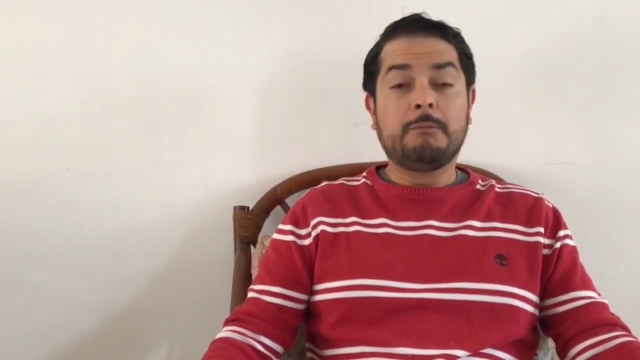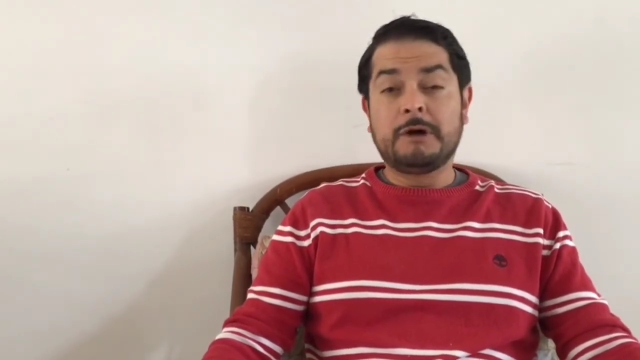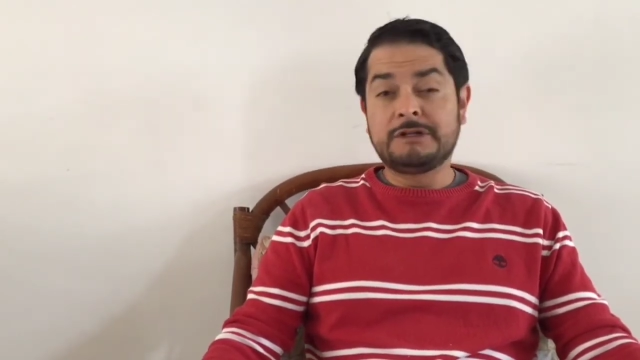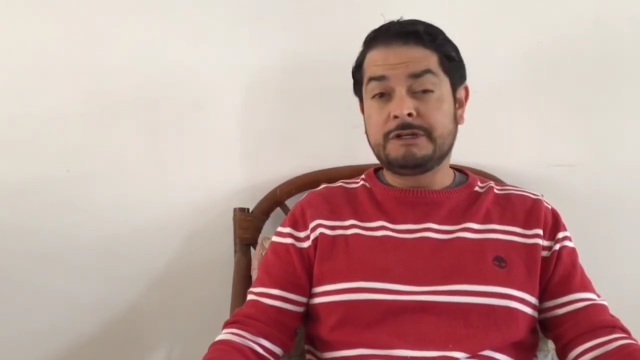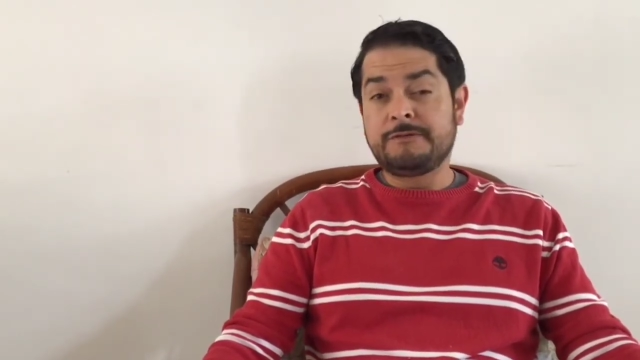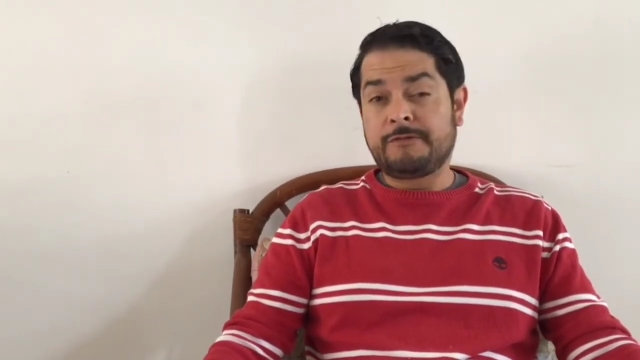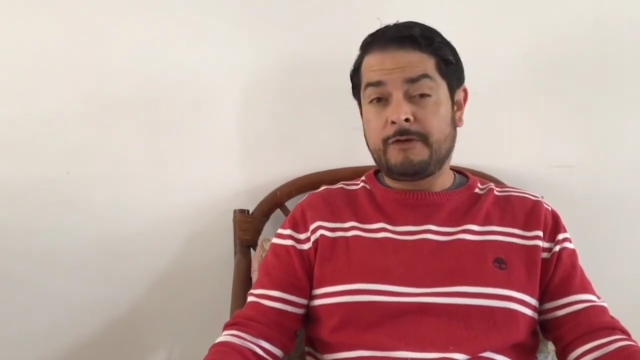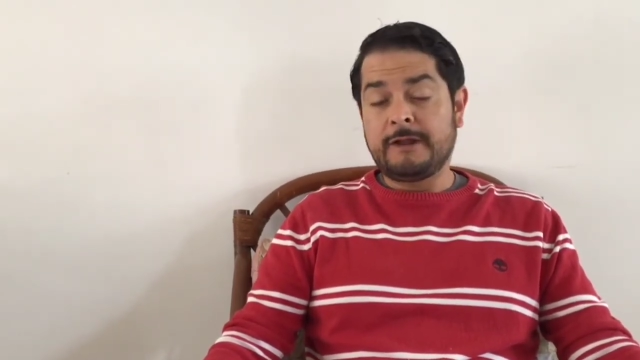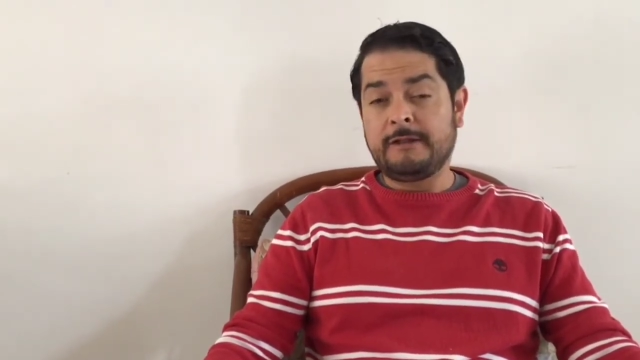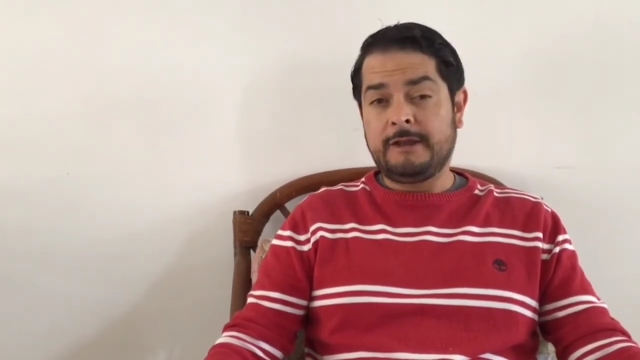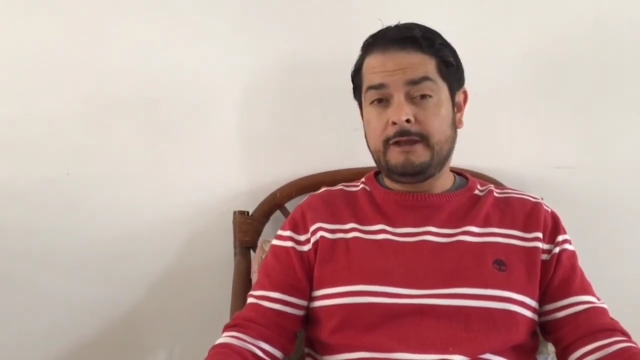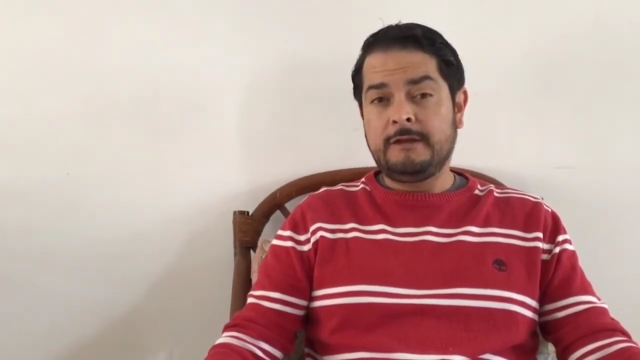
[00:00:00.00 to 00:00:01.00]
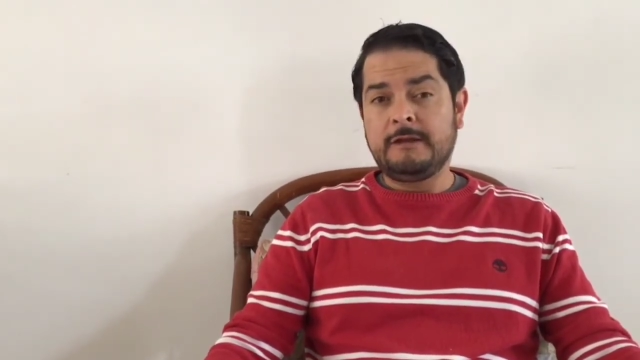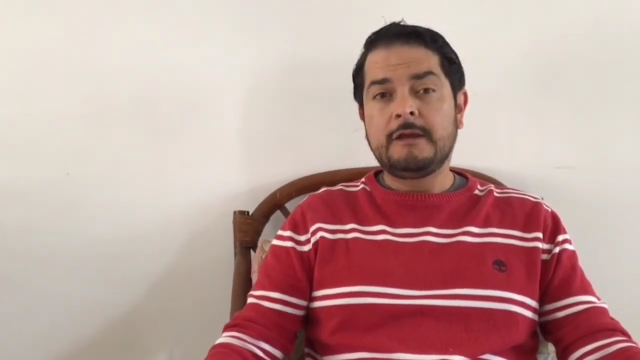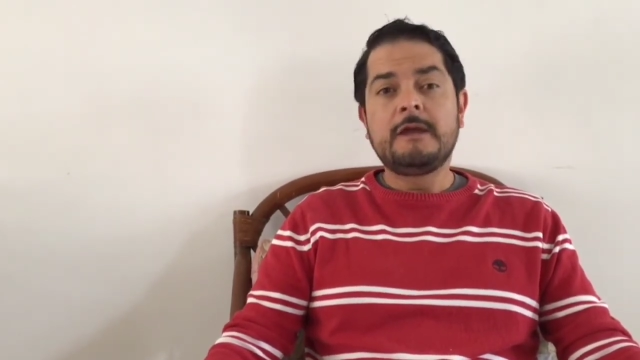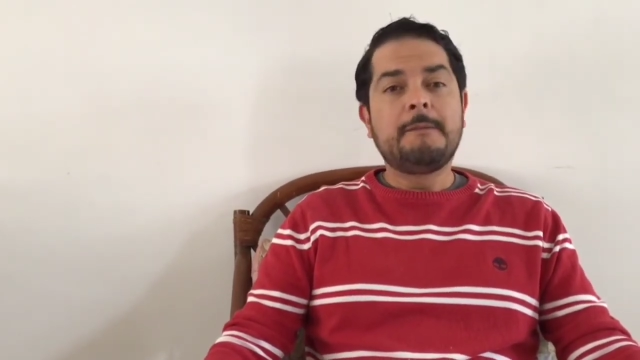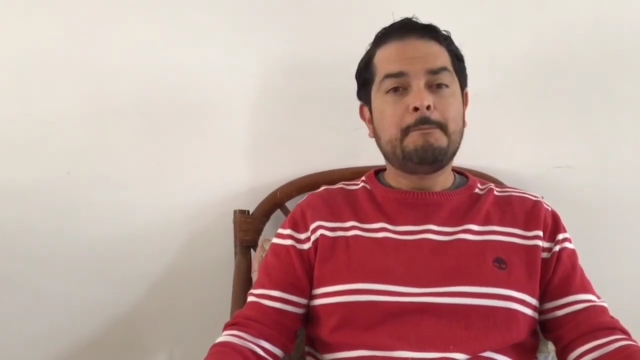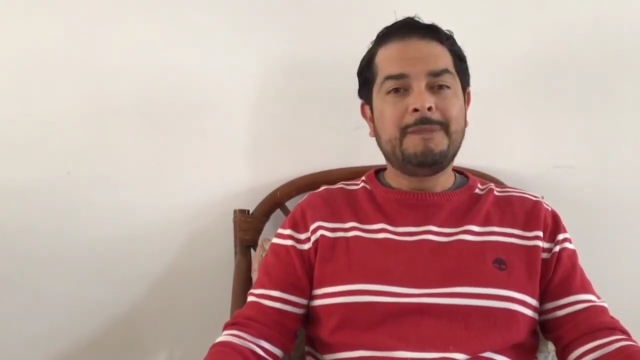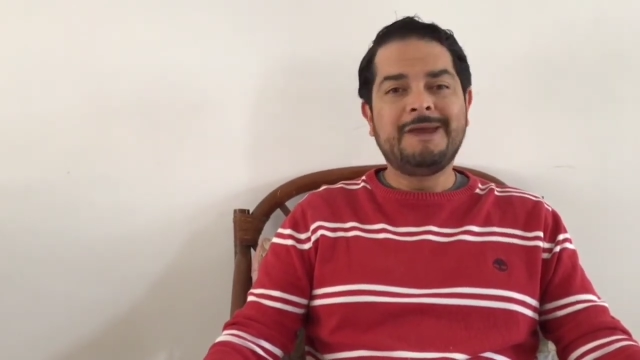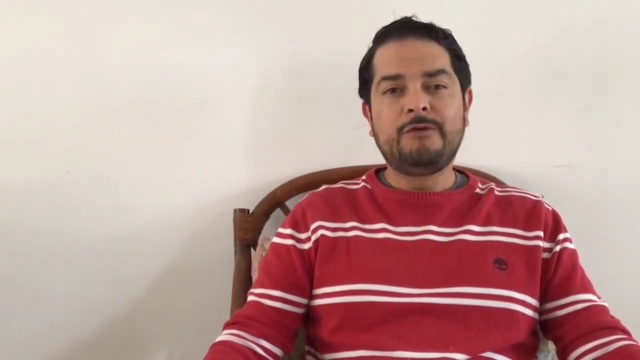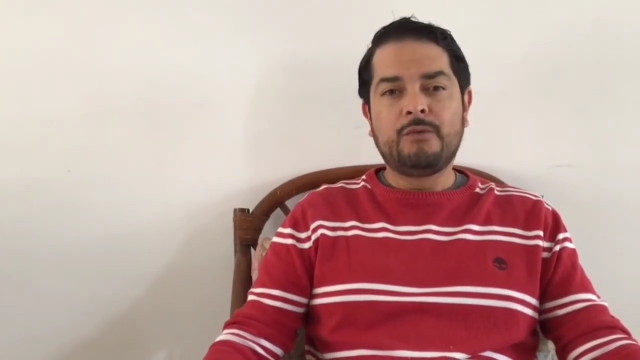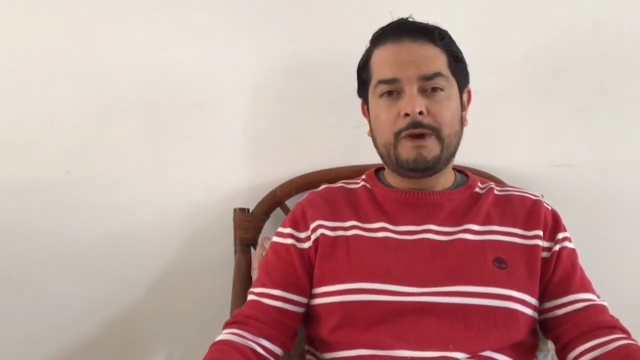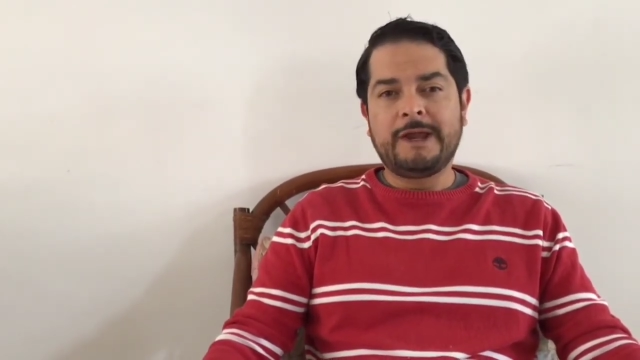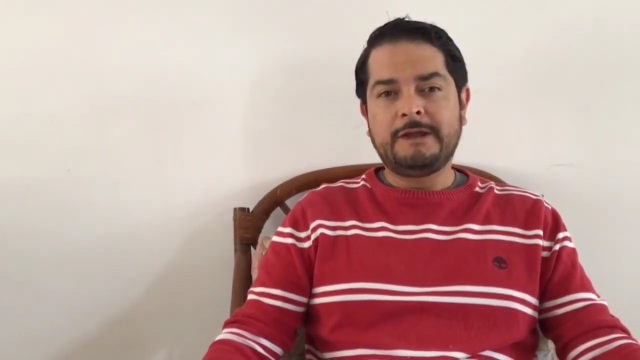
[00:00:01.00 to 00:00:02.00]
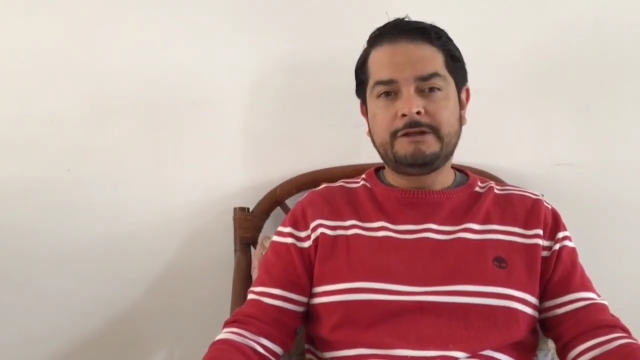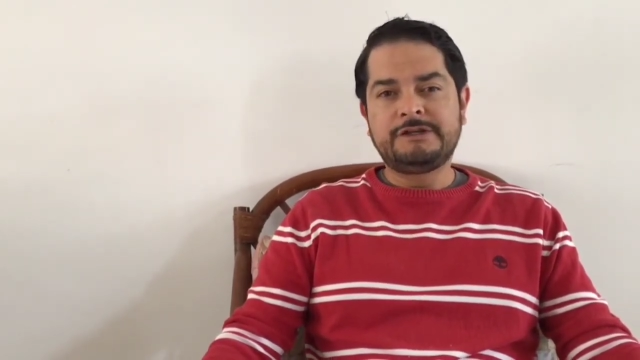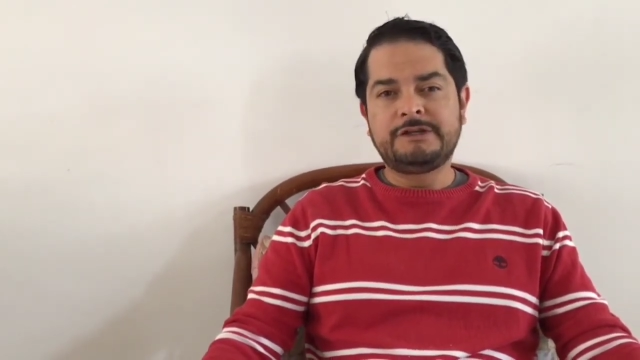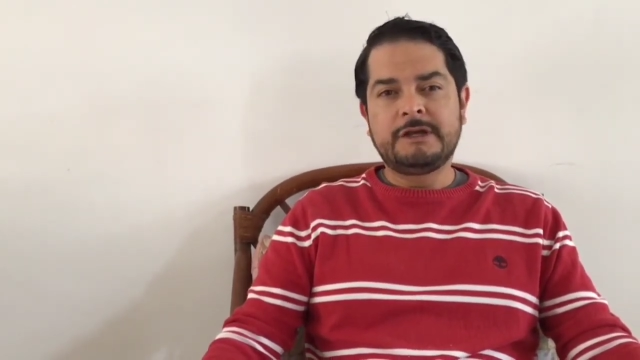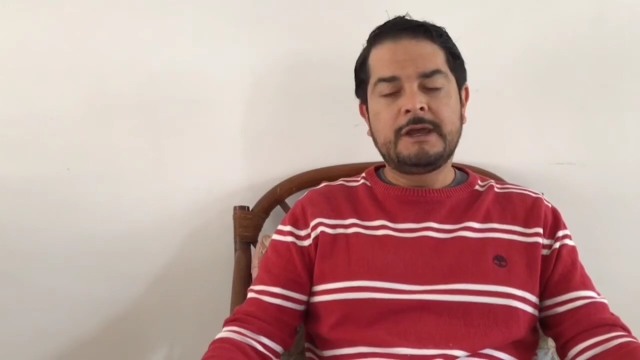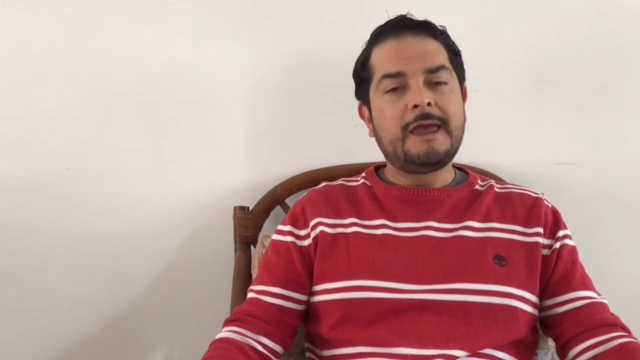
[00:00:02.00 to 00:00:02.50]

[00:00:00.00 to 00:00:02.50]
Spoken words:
budget-friendly, mid-range,